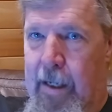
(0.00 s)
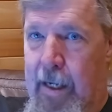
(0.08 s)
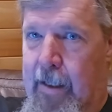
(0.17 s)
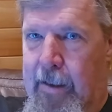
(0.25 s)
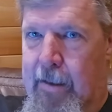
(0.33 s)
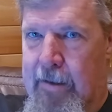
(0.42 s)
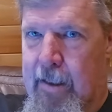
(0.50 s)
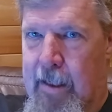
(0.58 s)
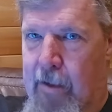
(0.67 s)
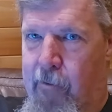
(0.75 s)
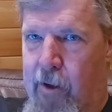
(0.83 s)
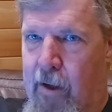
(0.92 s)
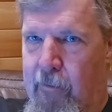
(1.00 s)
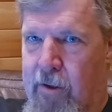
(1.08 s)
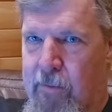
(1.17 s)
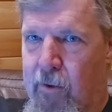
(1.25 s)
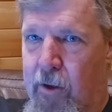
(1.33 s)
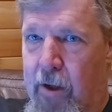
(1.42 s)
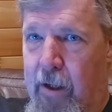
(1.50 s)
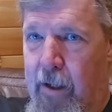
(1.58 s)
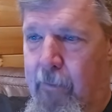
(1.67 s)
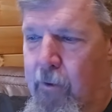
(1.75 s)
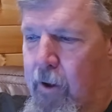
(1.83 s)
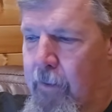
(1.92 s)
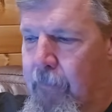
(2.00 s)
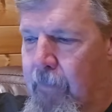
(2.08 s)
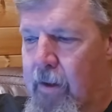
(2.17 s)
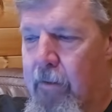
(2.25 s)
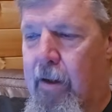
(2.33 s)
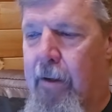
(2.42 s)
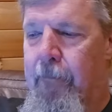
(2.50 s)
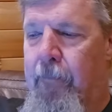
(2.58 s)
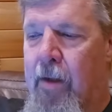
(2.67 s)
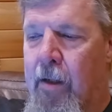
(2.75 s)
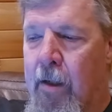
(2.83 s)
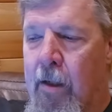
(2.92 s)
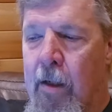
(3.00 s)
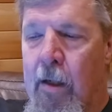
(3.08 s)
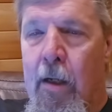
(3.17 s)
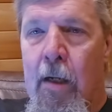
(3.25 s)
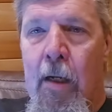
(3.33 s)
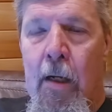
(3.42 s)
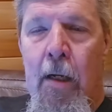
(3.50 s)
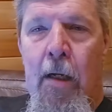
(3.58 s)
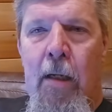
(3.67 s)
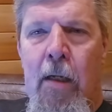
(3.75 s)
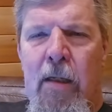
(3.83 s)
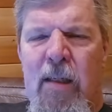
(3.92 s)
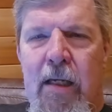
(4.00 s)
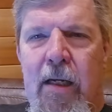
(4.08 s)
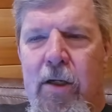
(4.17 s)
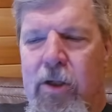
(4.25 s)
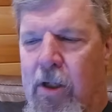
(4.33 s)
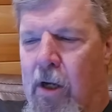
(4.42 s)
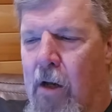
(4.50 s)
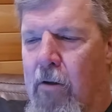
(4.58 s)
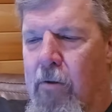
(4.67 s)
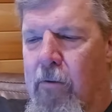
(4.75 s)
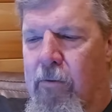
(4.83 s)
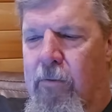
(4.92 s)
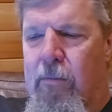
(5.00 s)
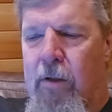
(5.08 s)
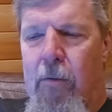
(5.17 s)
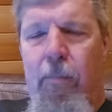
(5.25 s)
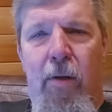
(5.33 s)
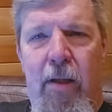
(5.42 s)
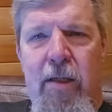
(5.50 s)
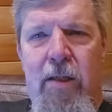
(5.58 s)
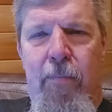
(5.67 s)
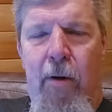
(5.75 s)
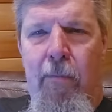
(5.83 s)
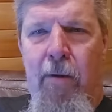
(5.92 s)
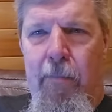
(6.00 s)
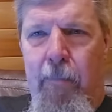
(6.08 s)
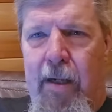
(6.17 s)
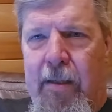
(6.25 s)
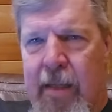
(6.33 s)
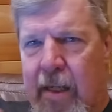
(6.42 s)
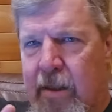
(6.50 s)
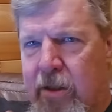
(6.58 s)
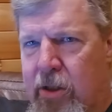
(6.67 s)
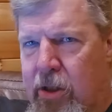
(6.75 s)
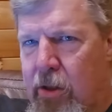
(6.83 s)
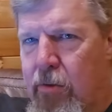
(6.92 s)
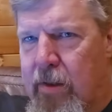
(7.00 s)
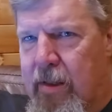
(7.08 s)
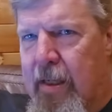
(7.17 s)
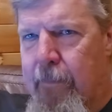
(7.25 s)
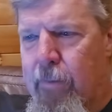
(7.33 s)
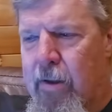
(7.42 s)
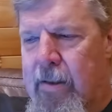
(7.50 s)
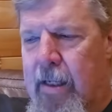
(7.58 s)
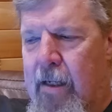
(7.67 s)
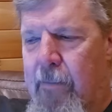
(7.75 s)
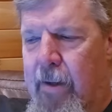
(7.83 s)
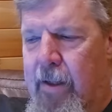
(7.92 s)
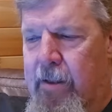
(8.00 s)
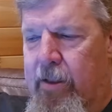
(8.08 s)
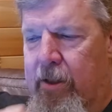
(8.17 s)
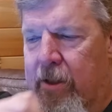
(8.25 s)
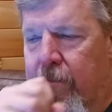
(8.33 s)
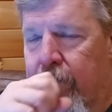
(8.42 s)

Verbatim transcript: it ain't the city where I was born anymore. Okay. City of Chicago, their police department maintains two separate databases